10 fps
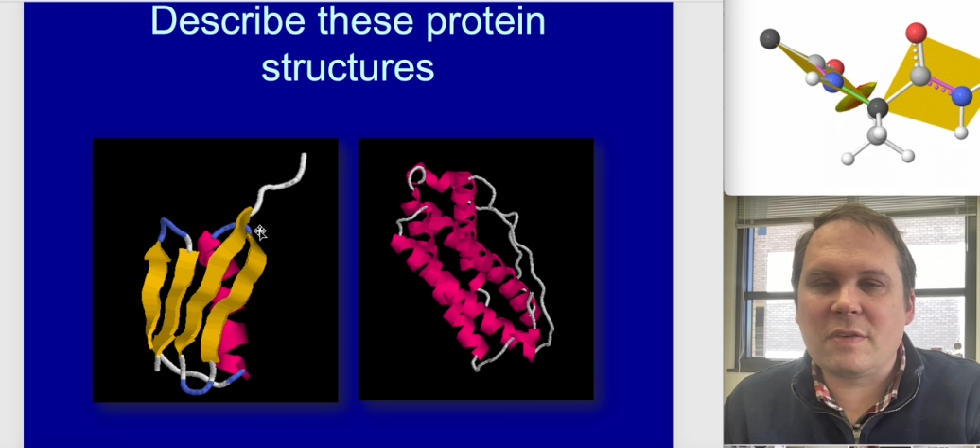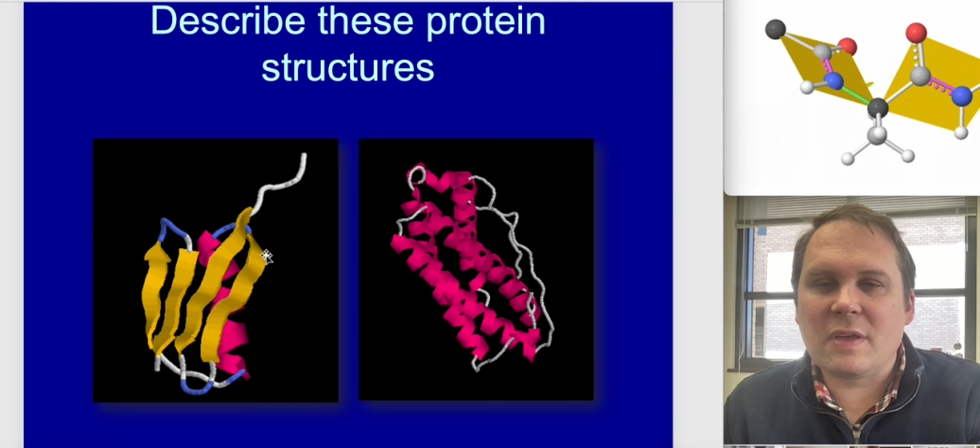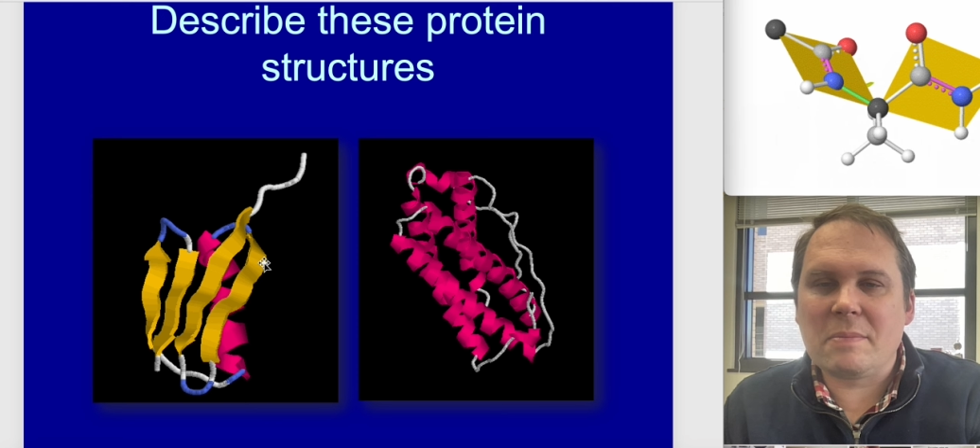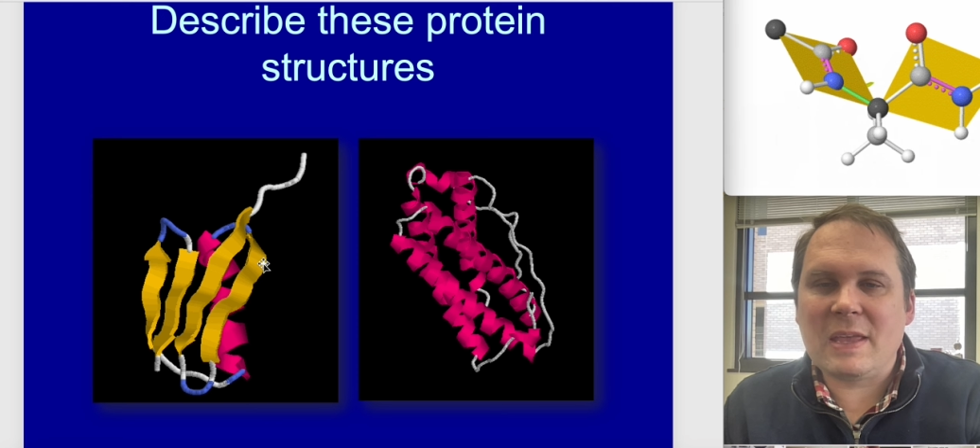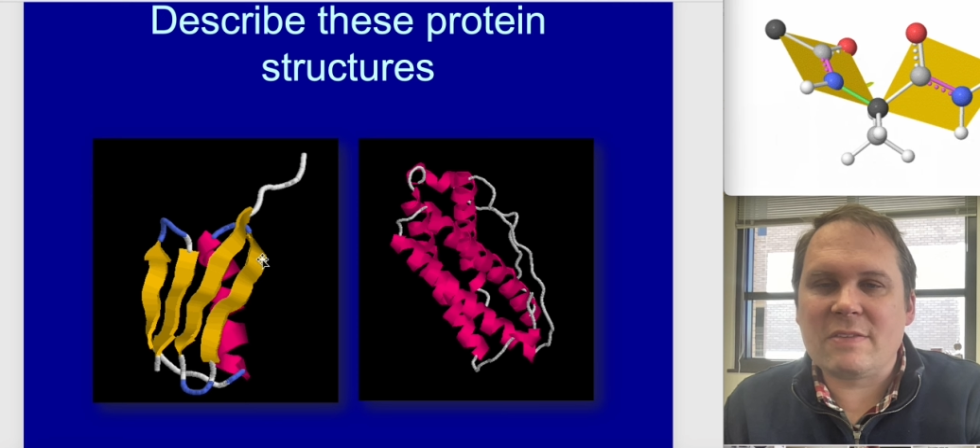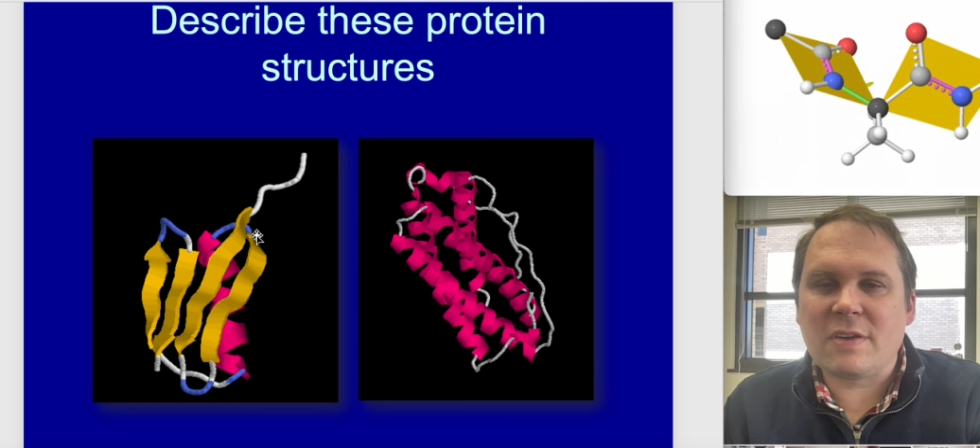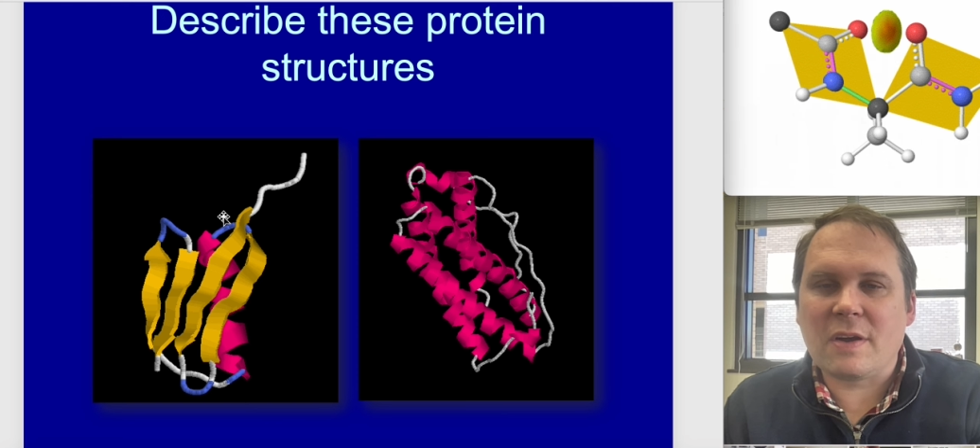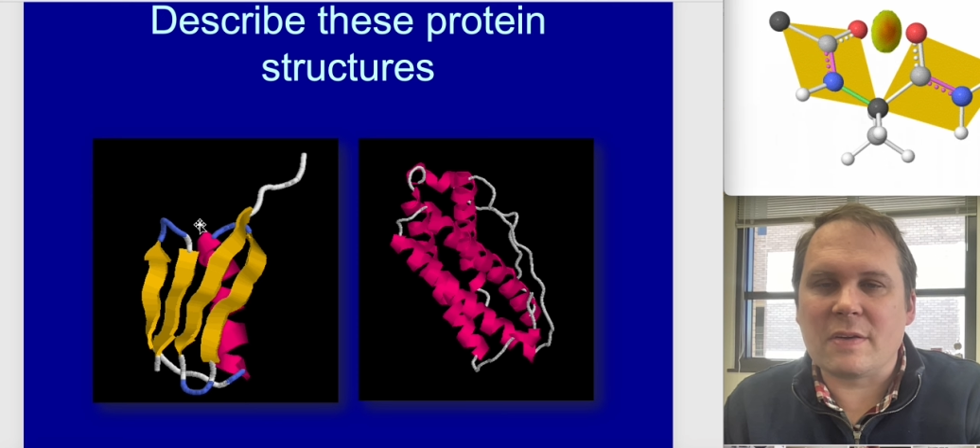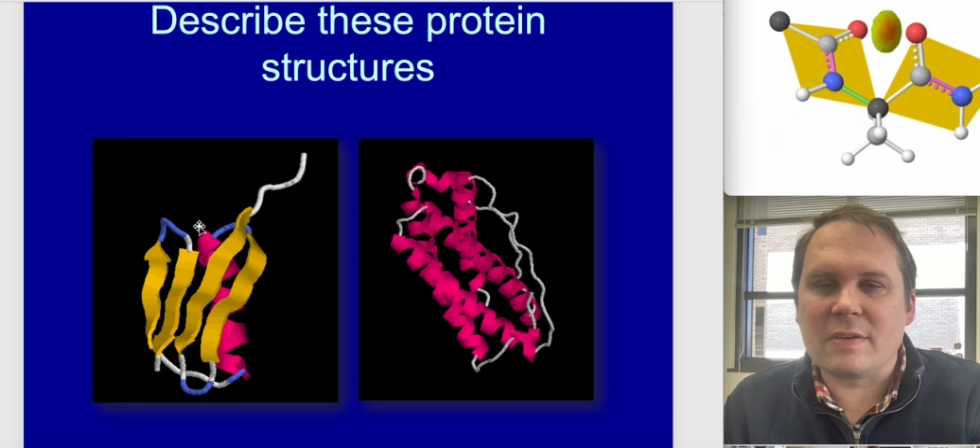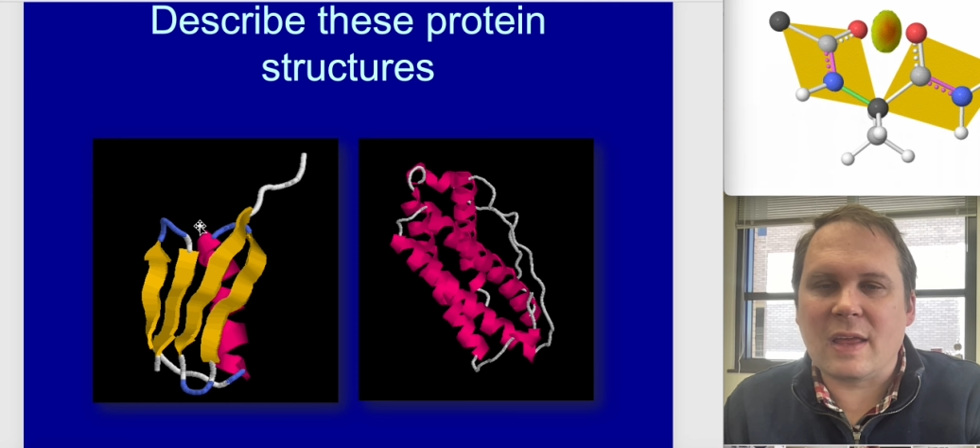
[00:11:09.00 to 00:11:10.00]
going to be a
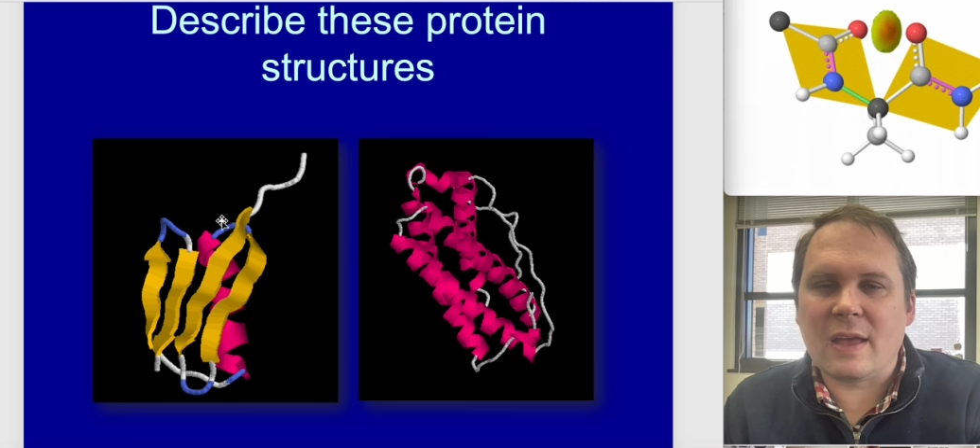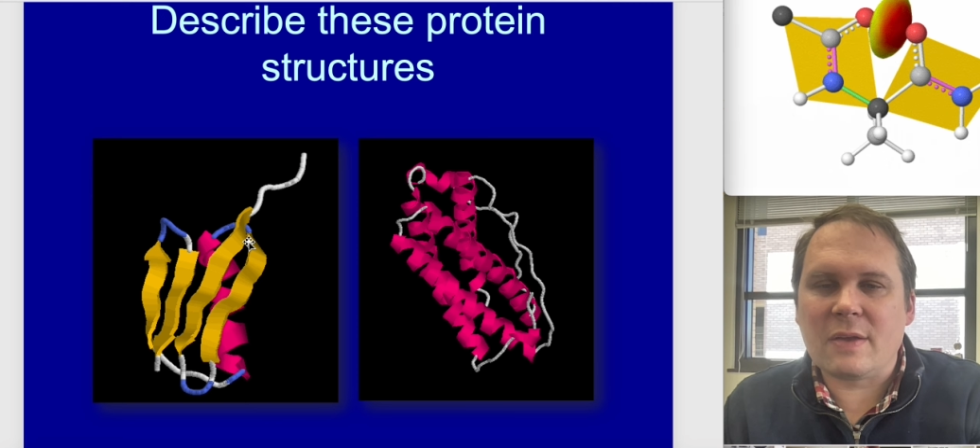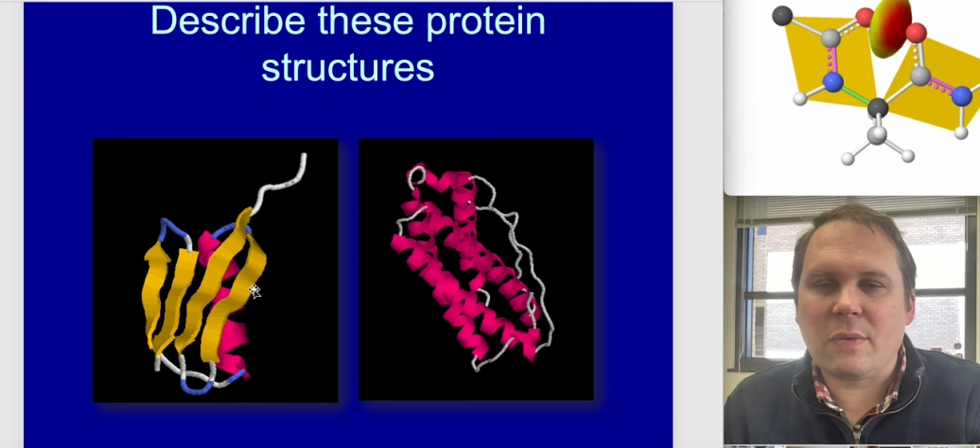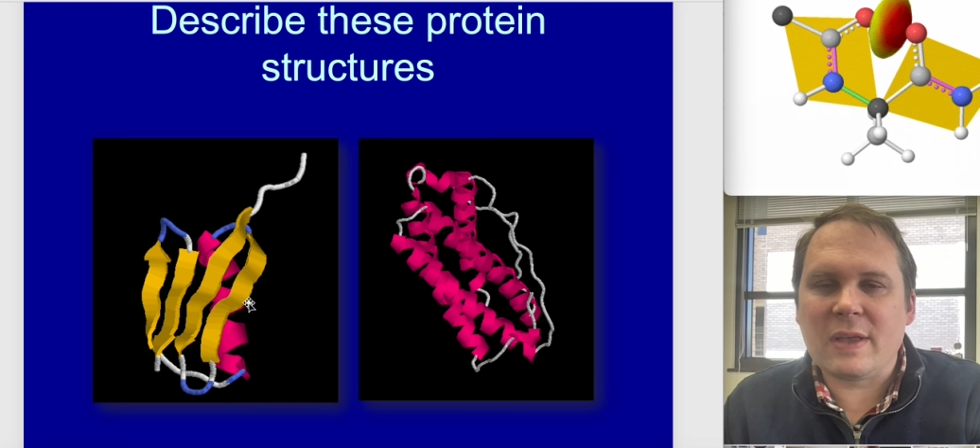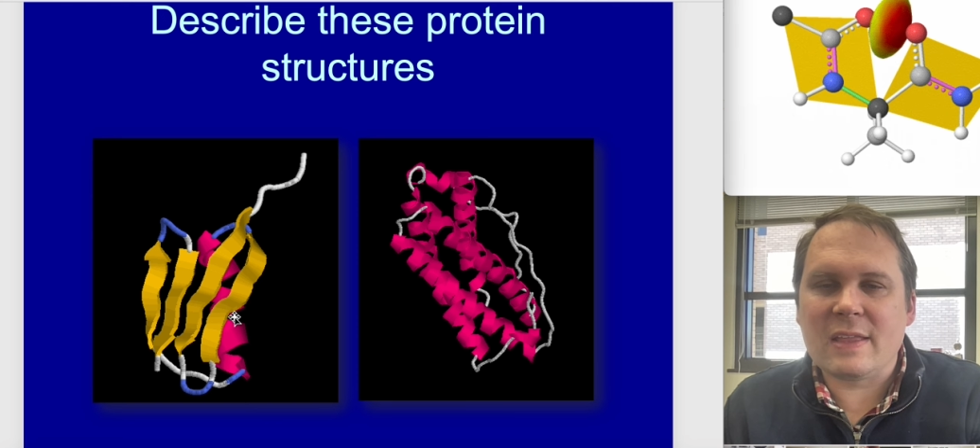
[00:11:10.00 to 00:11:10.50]
turn going